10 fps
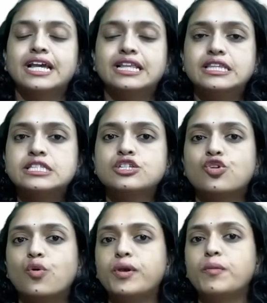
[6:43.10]
this
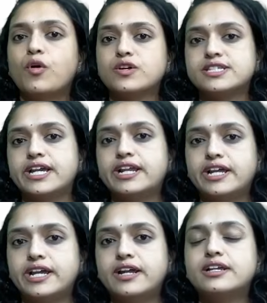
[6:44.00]
chromium oxide
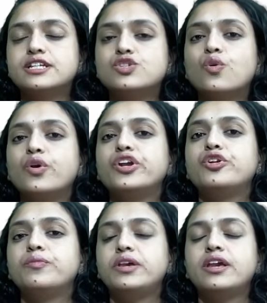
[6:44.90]
layer is going to
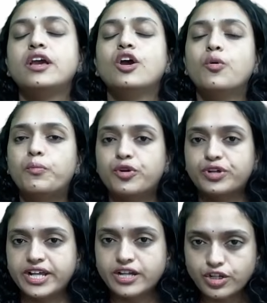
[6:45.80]
be
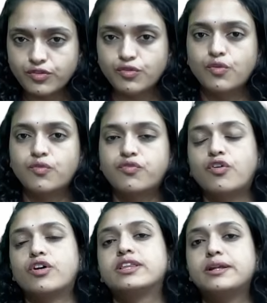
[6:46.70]
protective for
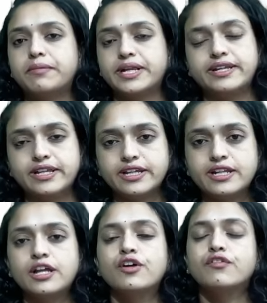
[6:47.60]
that material
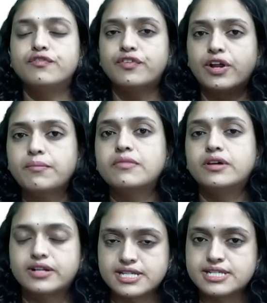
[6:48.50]
from
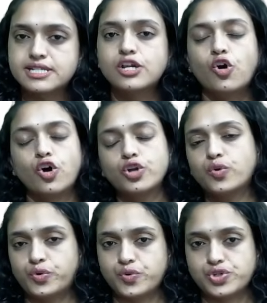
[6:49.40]
rusting or
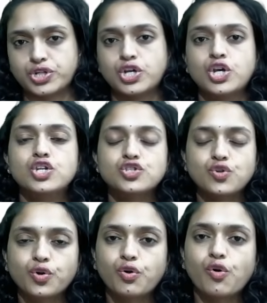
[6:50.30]
corrosion. So
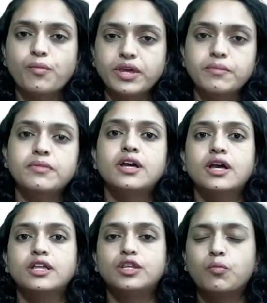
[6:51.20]
chromium,
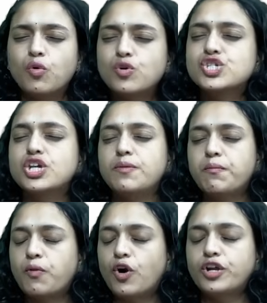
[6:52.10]
the most
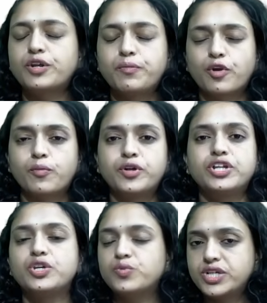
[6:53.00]
important property
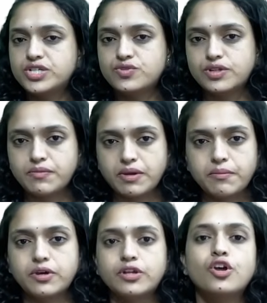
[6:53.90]
you need to
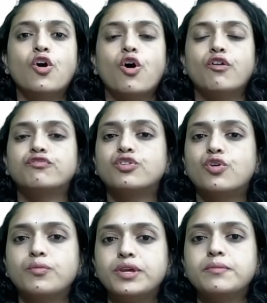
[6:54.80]
remember of
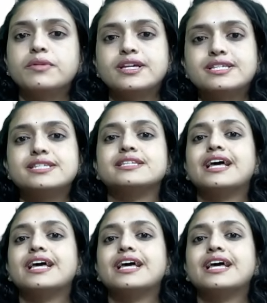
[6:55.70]
chromium is